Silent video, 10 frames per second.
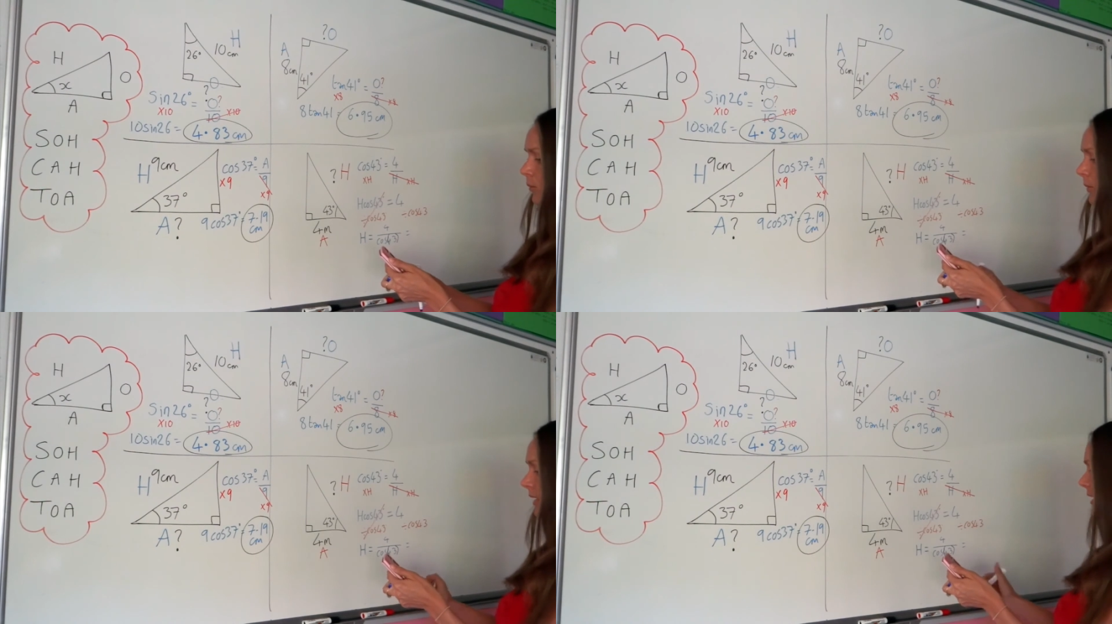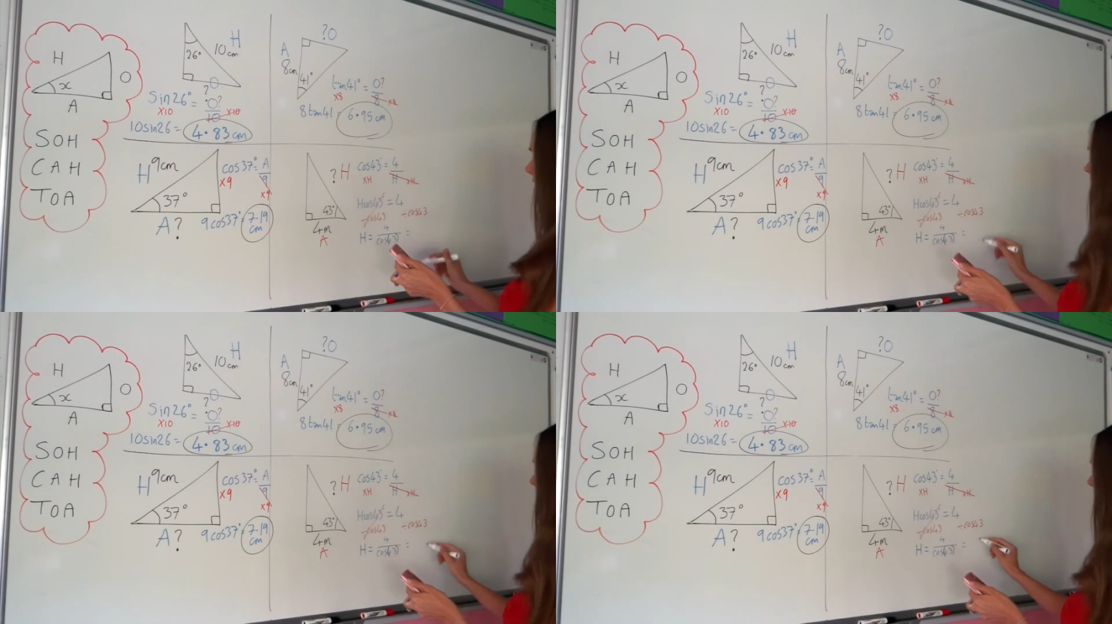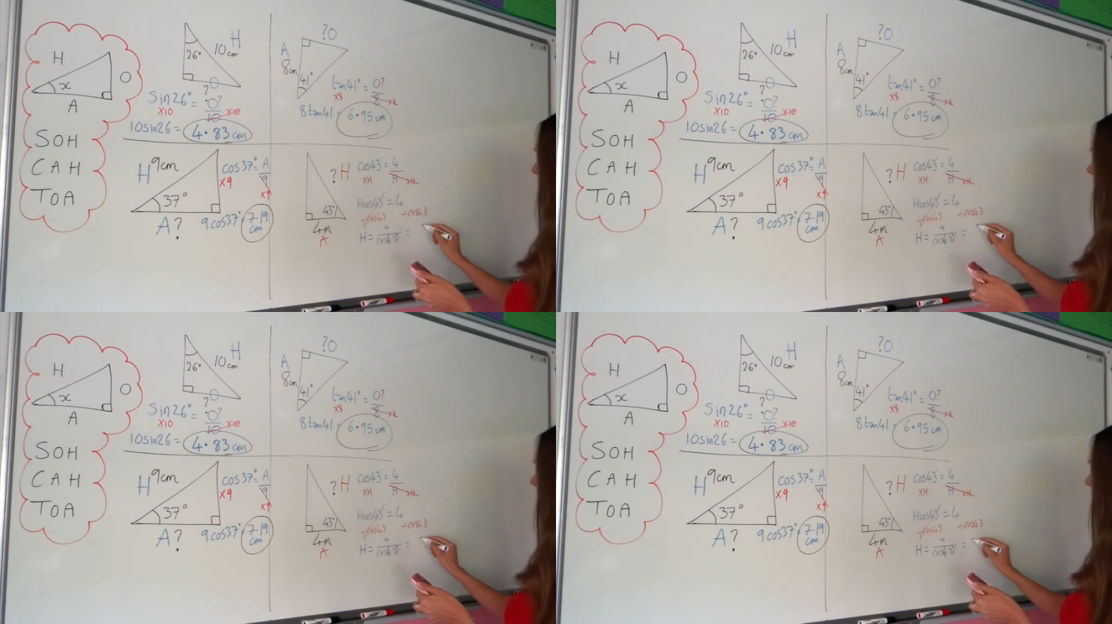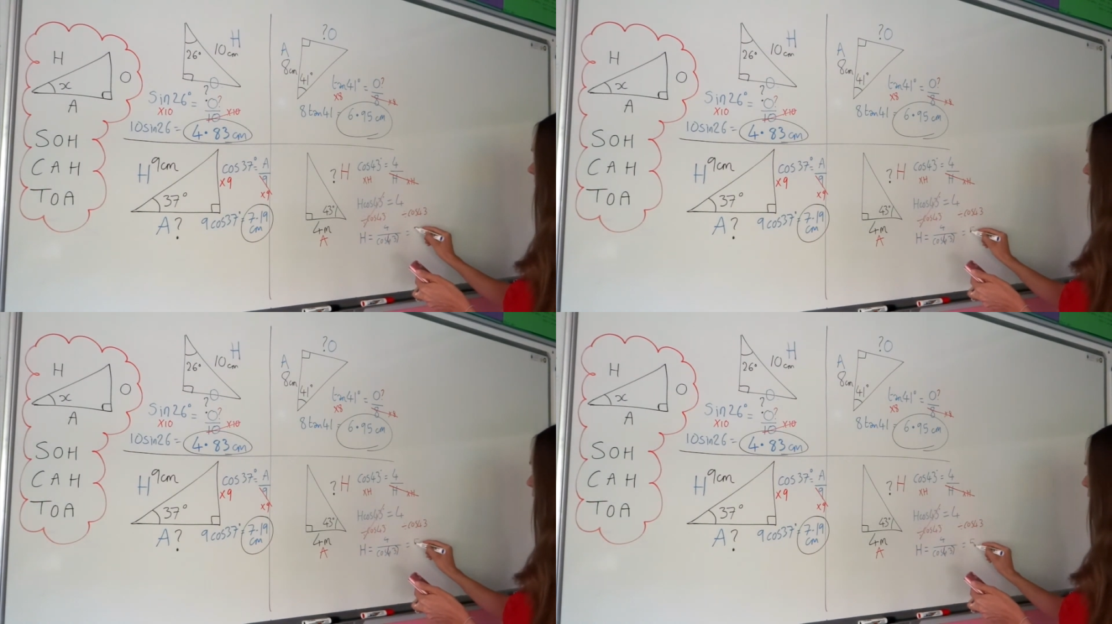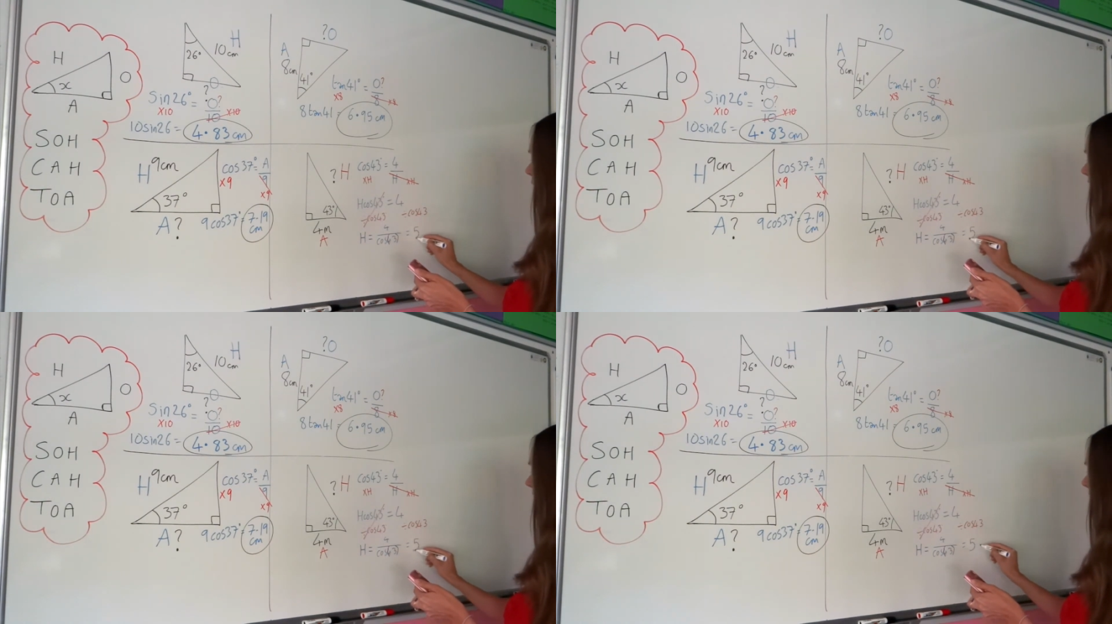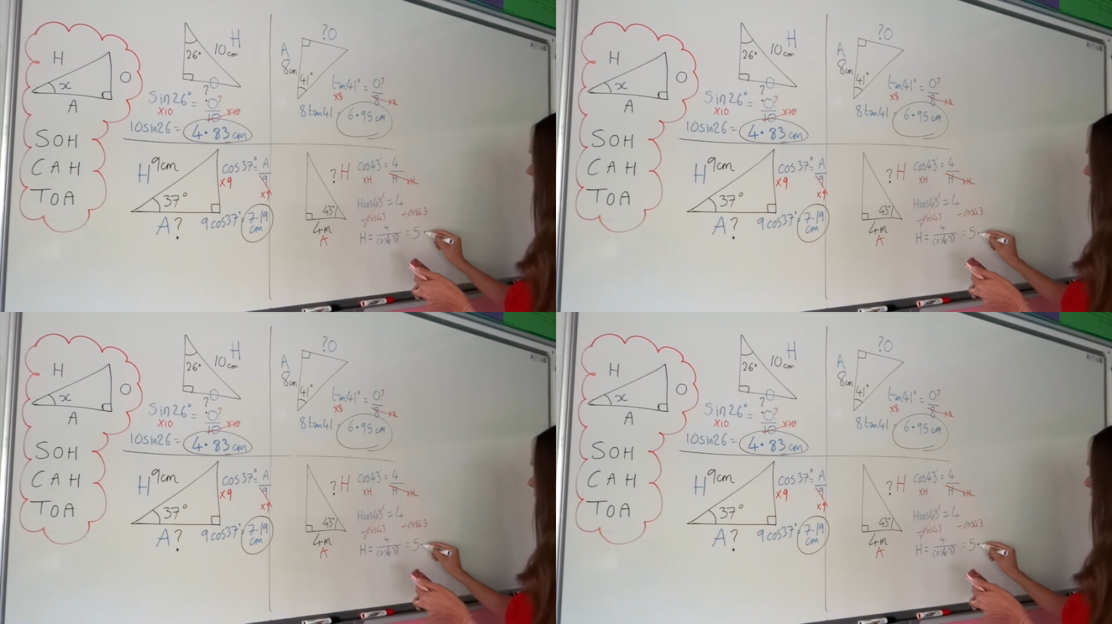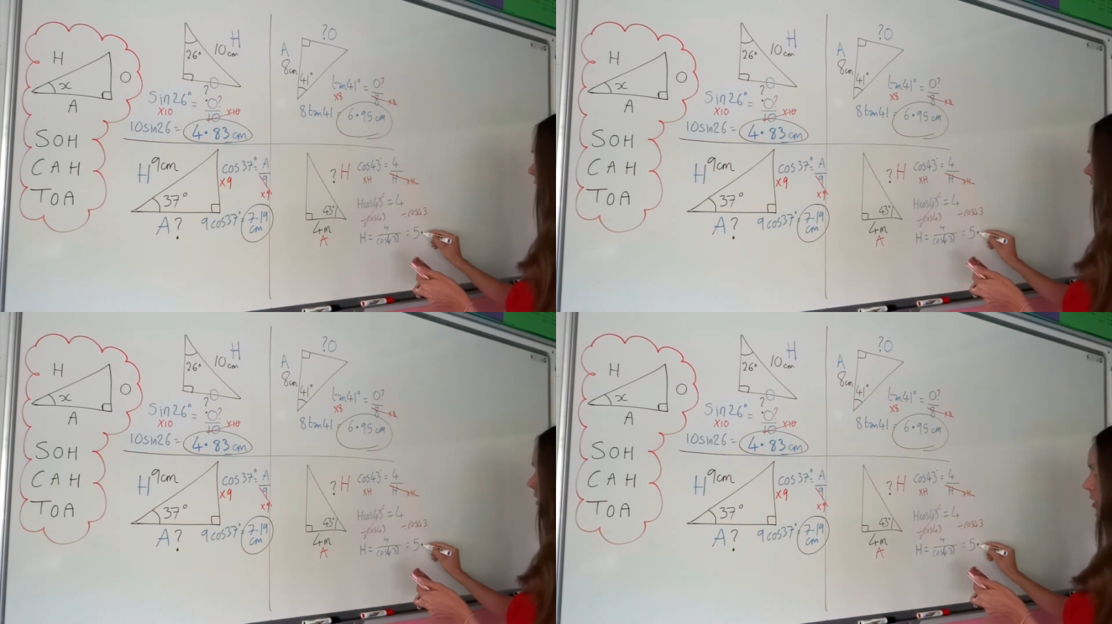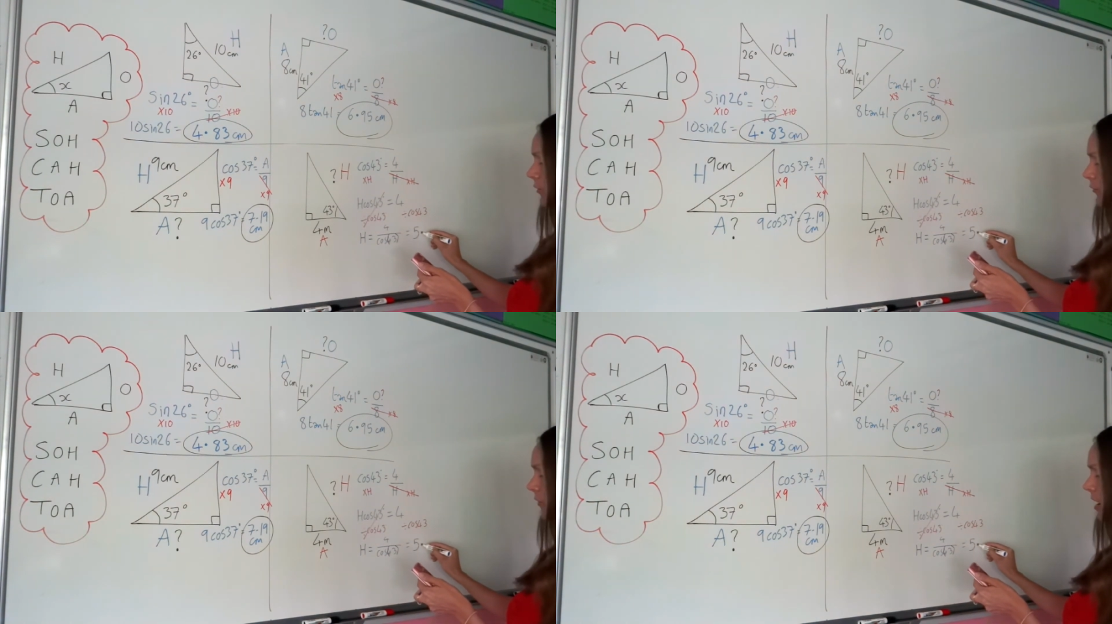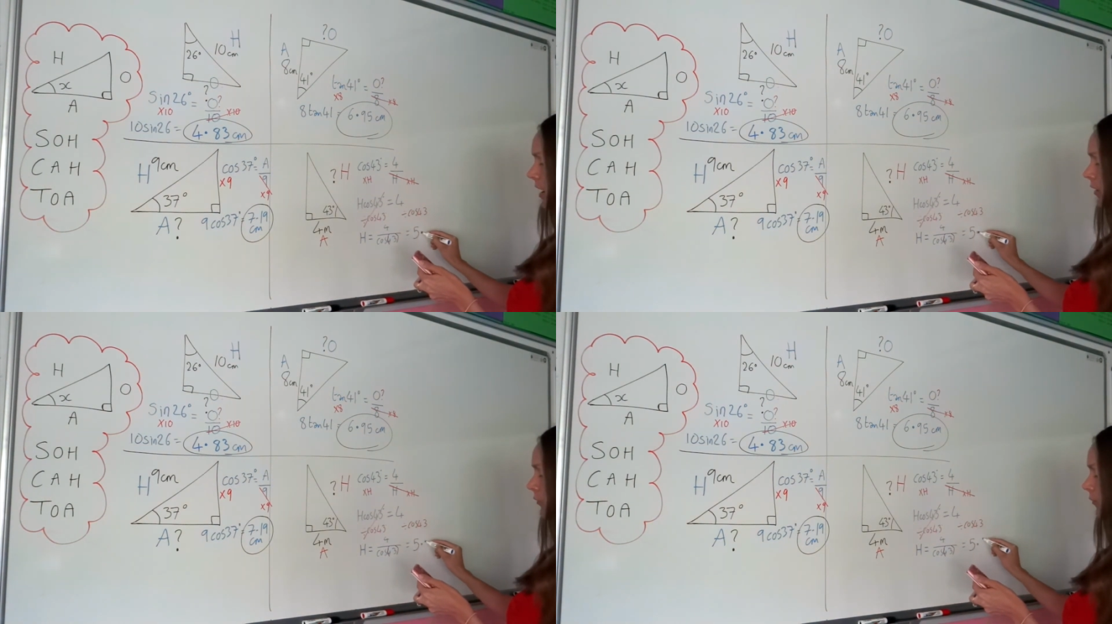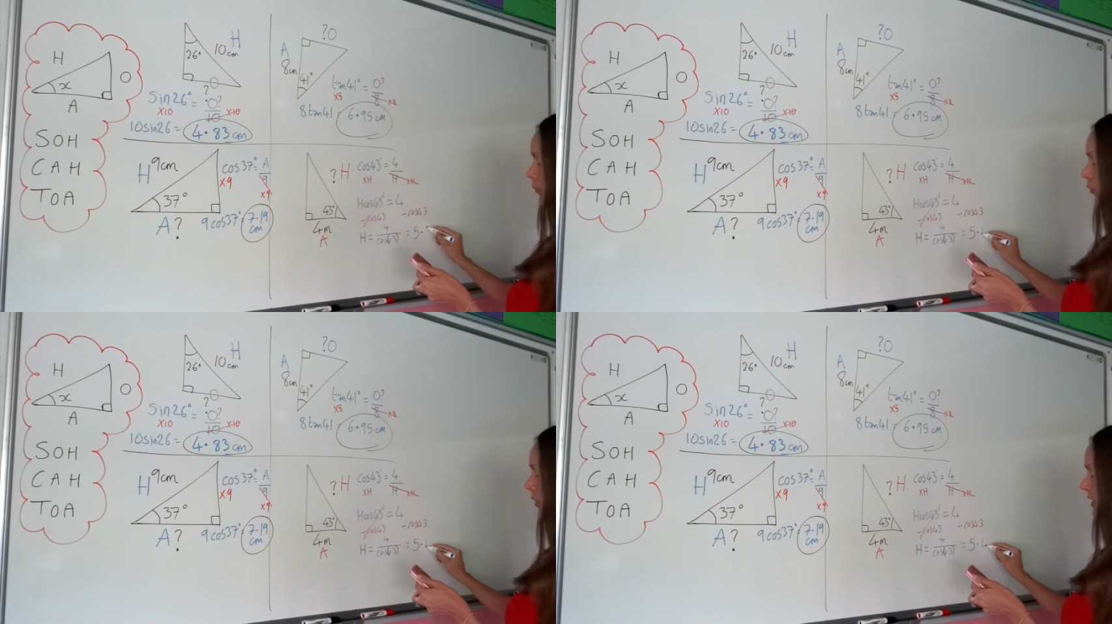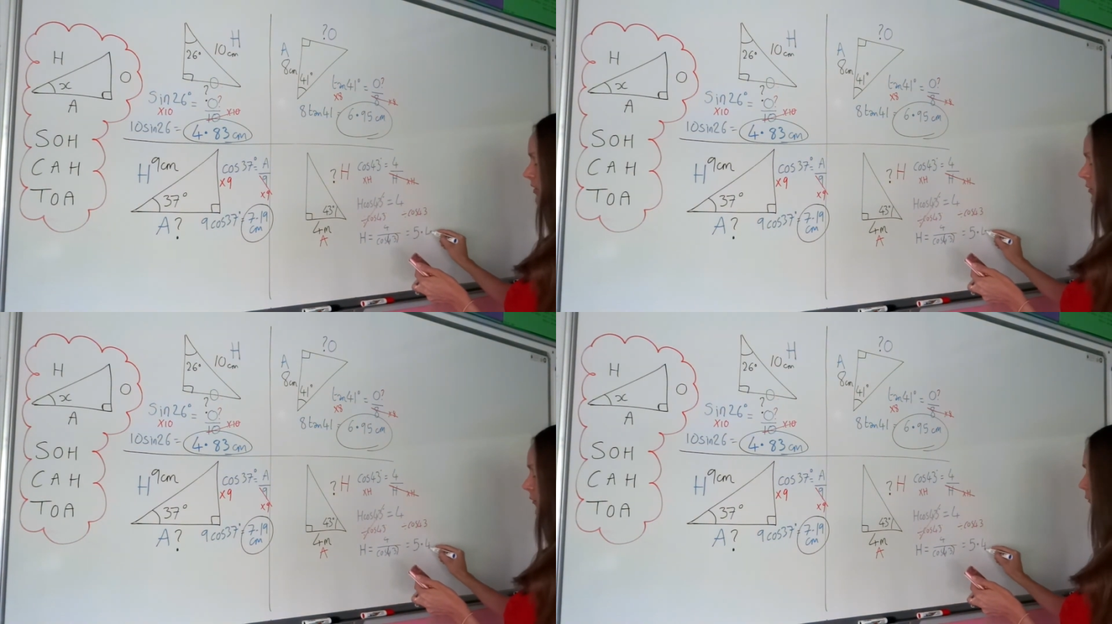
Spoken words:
No face is visible, so there are no lips to read.